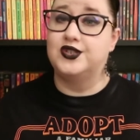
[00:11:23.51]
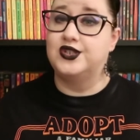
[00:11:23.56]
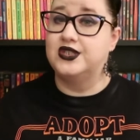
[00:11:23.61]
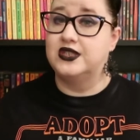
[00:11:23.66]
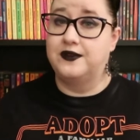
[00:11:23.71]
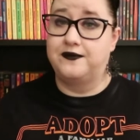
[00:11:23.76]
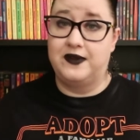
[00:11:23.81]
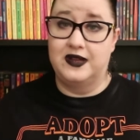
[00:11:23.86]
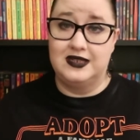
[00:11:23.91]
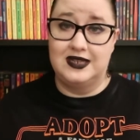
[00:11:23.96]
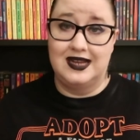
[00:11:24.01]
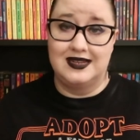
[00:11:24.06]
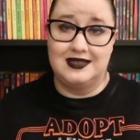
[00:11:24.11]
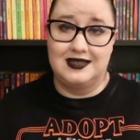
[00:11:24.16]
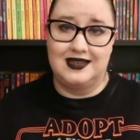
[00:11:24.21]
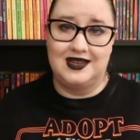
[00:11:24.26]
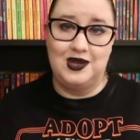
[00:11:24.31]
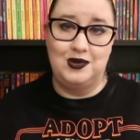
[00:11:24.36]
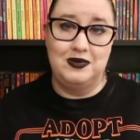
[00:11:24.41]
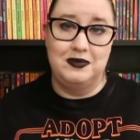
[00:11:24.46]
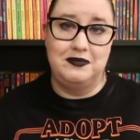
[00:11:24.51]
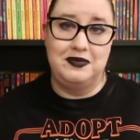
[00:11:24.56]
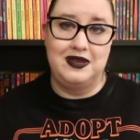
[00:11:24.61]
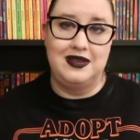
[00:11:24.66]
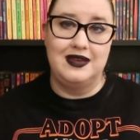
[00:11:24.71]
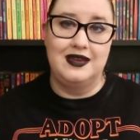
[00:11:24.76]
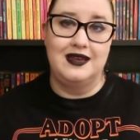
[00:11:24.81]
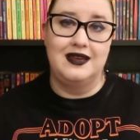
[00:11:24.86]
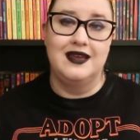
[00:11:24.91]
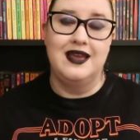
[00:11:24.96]
She's a fantastic human
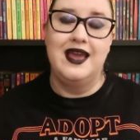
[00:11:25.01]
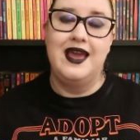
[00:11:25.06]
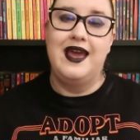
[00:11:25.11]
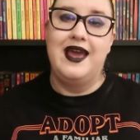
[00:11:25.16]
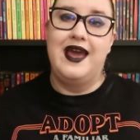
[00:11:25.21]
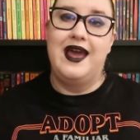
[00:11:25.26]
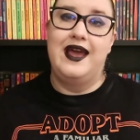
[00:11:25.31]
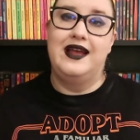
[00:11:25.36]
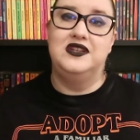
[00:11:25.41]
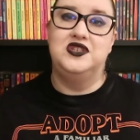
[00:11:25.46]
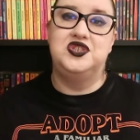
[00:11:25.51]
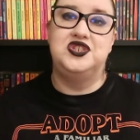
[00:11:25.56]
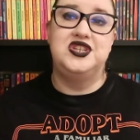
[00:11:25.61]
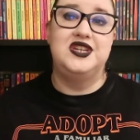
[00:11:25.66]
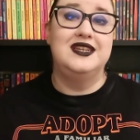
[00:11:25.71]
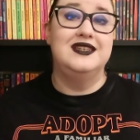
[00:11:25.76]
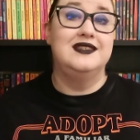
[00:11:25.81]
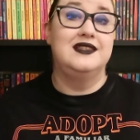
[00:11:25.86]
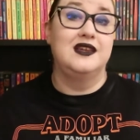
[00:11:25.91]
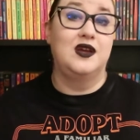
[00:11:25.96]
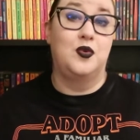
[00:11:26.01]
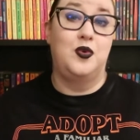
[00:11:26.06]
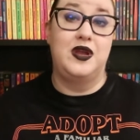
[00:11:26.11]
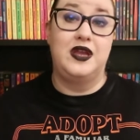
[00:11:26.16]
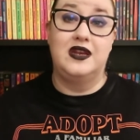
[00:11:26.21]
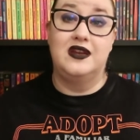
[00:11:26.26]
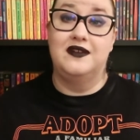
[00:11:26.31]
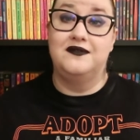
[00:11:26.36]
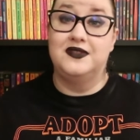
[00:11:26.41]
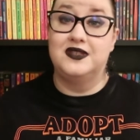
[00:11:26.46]
being and she is the
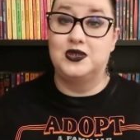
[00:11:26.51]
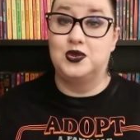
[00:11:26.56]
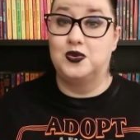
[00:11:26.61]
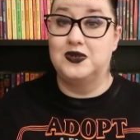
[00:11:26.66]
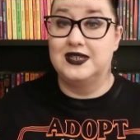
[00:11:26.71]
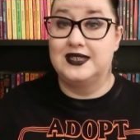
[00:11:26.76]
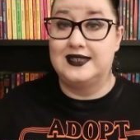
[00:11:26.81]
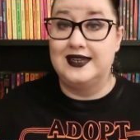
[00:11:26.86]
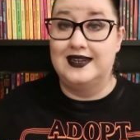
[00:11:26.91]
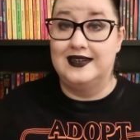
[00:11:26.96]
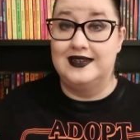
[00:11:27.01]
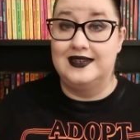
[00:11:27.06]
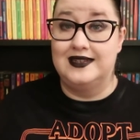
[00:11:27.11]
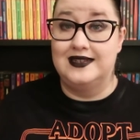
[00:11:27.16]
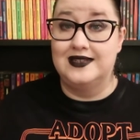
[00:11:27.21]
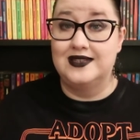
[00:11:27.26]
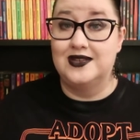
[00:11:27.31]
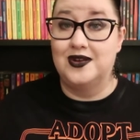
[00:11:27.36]
queen of the twist ending.